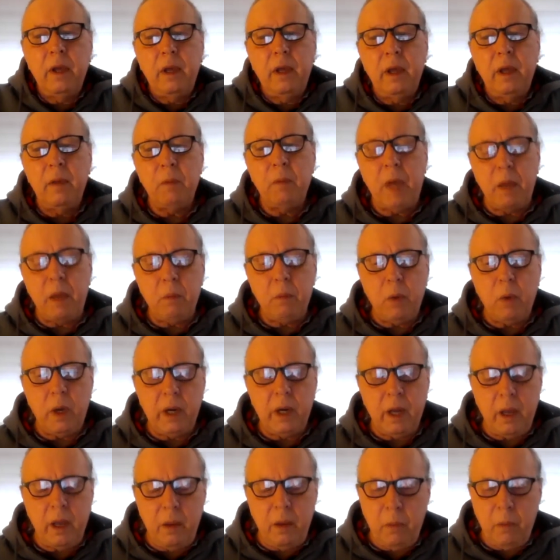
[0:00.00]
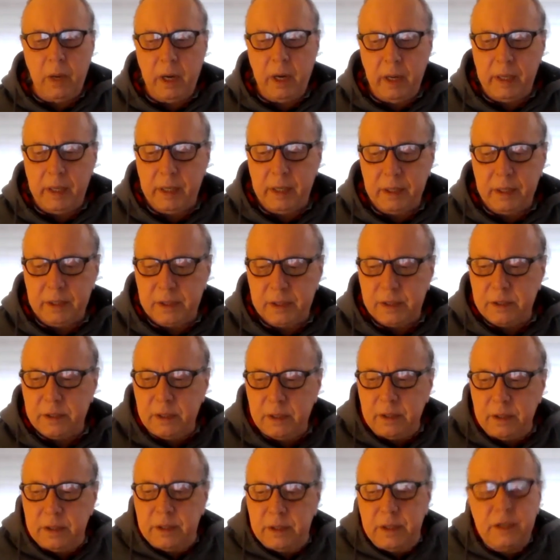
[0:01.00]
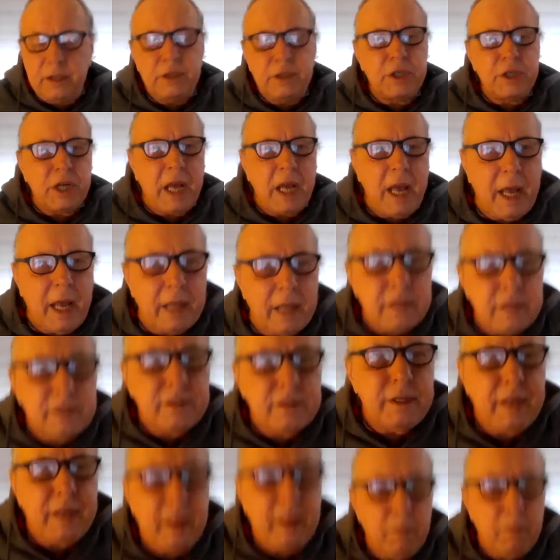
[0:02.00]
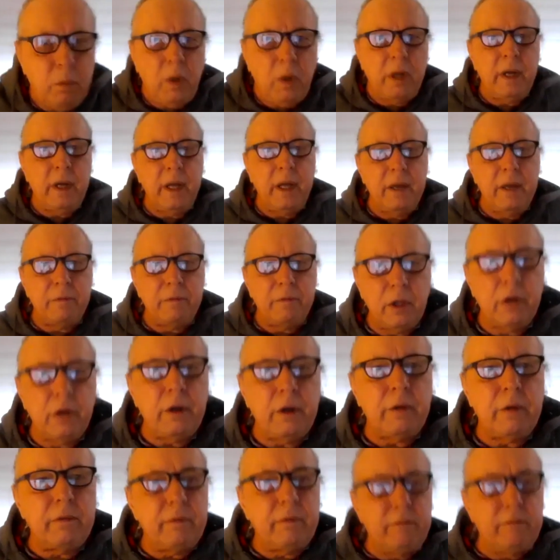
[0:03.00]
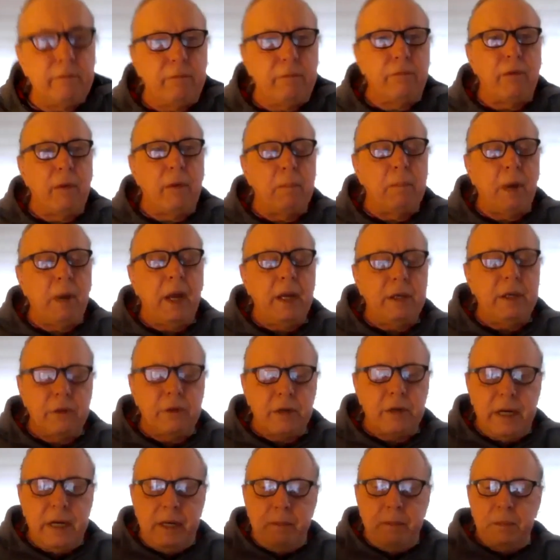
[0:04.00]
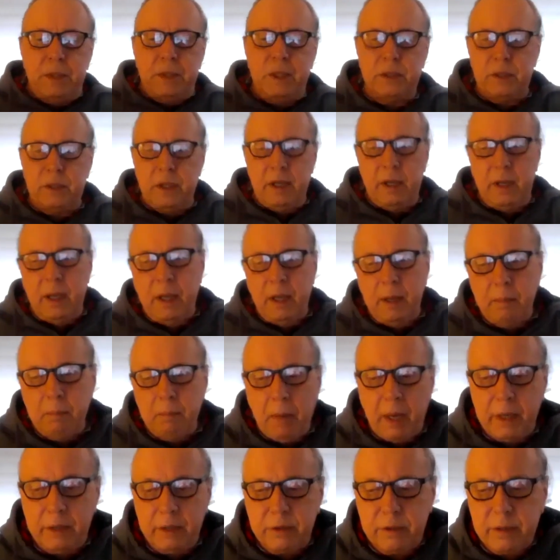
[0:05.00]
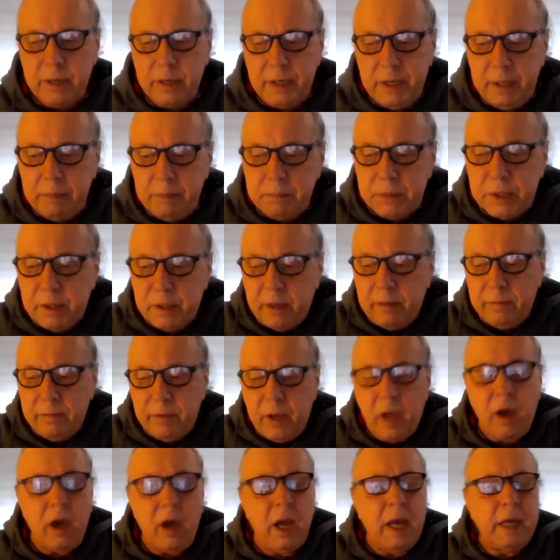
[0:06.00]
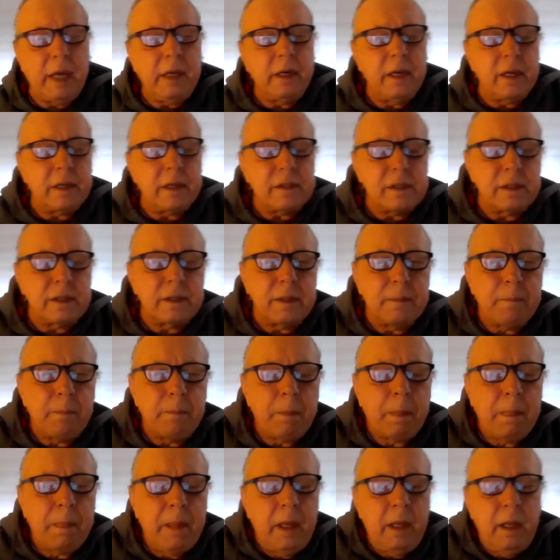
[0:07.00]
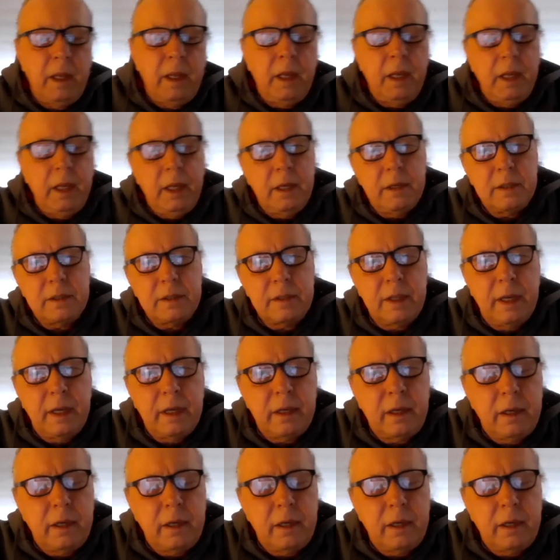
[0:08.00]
And what I could suggest, and what I have learned from my dreams and my dreams of kindness, is that